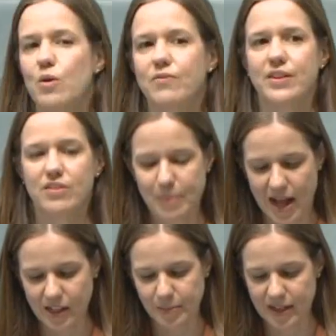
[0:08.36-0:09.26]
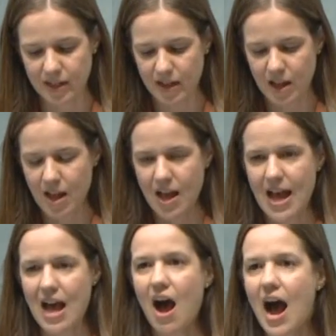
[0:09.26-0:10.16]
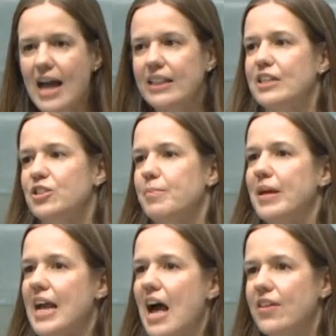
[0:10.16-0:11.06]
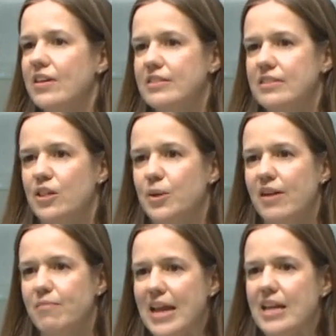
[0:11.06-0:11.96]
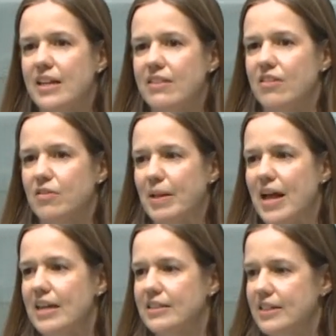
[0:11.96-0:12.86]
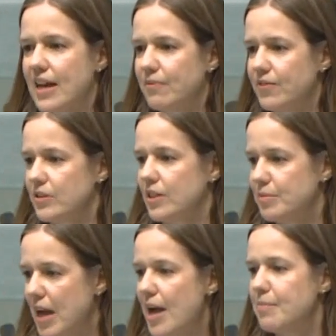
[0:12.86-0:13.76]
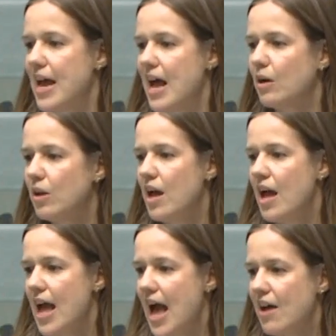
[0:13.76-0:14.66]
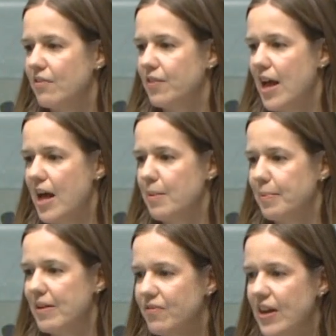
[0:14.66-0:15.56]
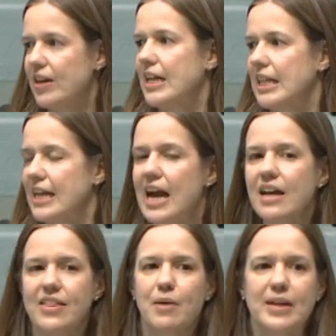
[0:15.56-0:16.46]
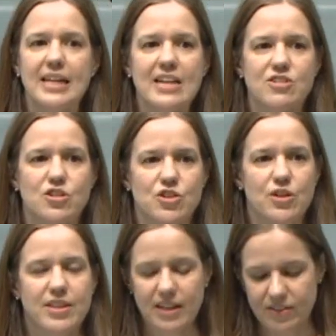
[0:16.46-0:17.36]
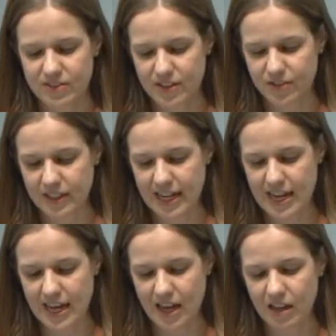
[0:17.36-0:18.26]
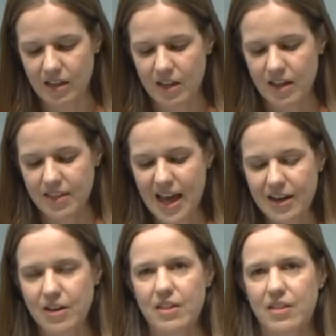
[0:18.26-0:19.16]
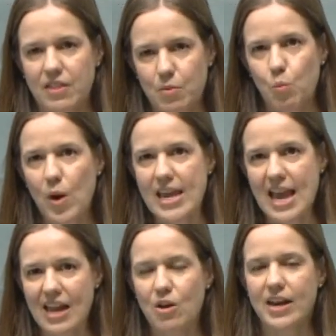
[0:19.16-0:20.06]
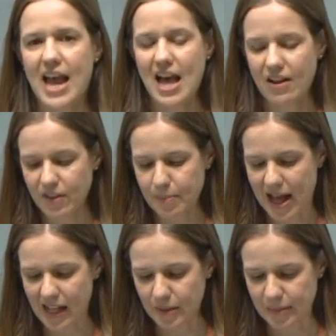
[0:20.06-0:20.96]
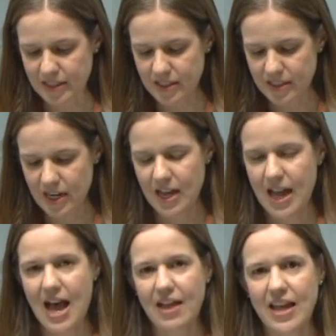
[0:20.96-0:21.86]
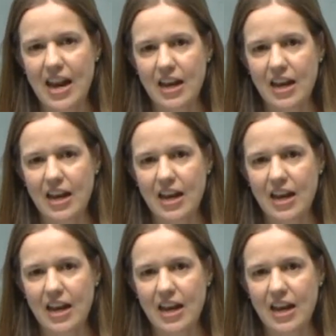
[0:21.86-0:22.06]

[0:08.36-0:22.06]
for this parliament. I, like so many others who have been in this place for some time now, have been very clear that we need to do things differently here, that we cannot have a parliament that